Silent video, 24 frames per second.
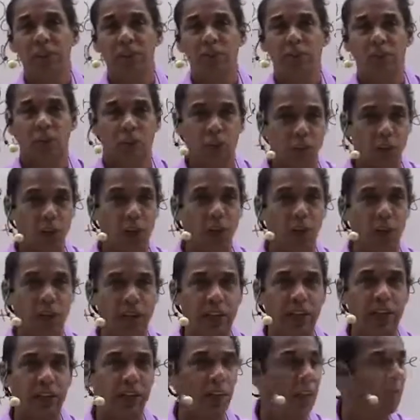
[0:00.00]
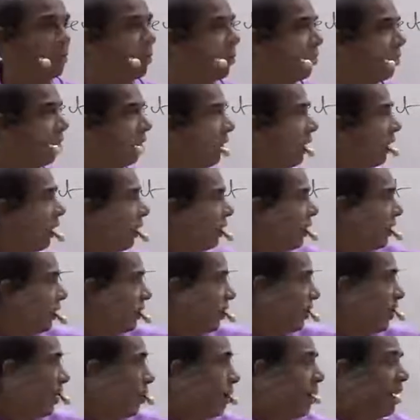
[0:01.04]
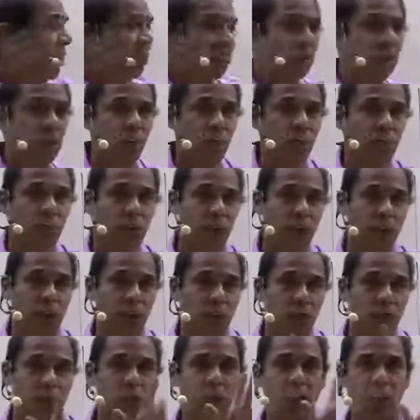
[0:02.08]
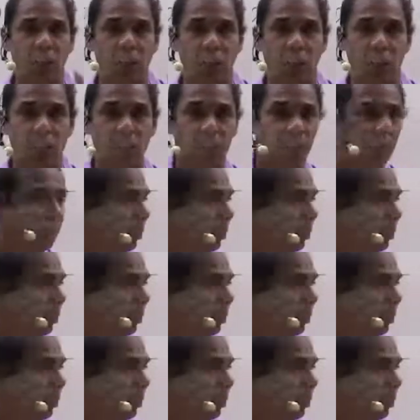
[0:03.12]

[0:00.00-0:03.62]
So to avoid the confusion, this is the best table, will help you a lot.